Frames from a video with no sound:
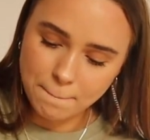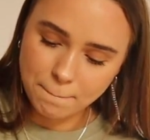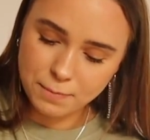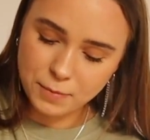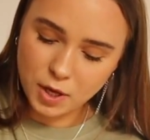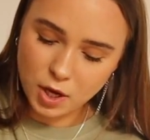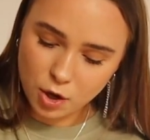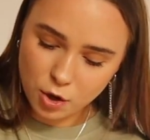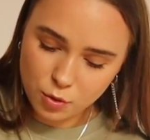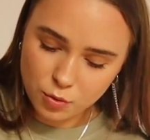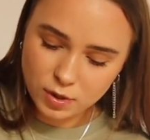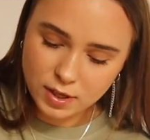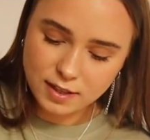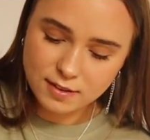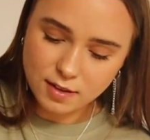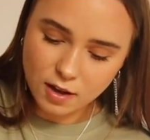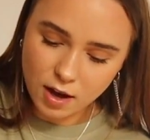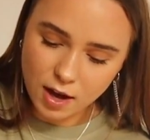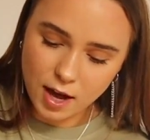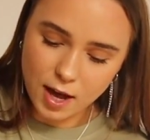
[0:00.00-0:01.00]
The only
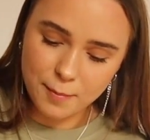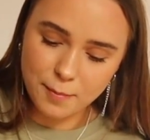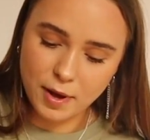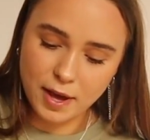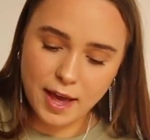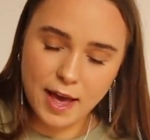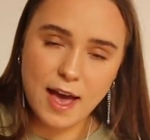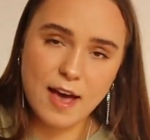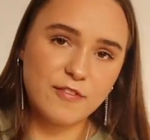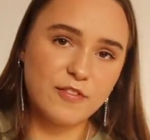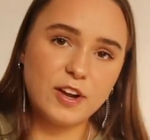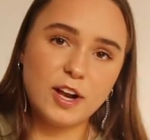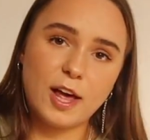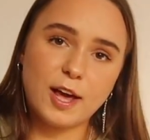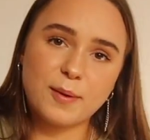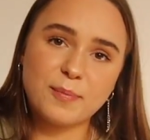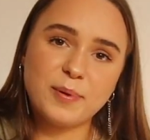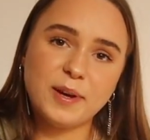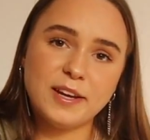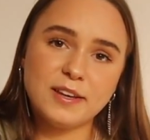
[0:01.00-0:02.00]
time I ever
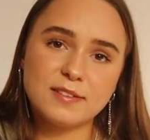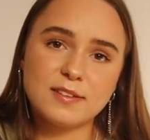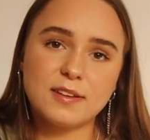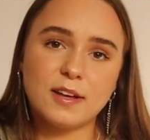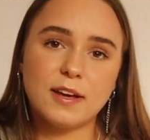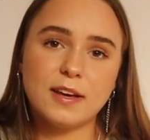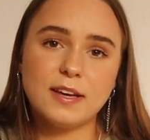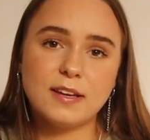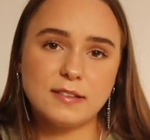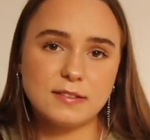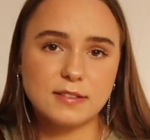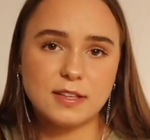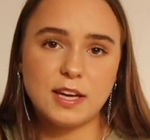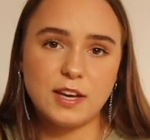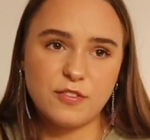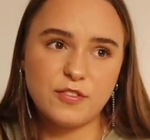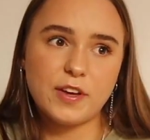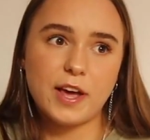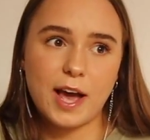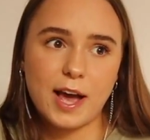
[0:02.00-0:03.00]
like pizza is
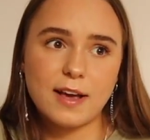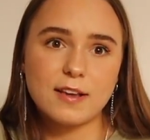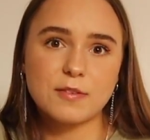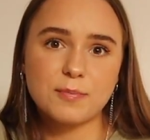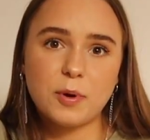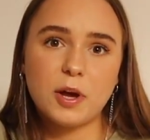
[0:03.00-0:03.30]
if it has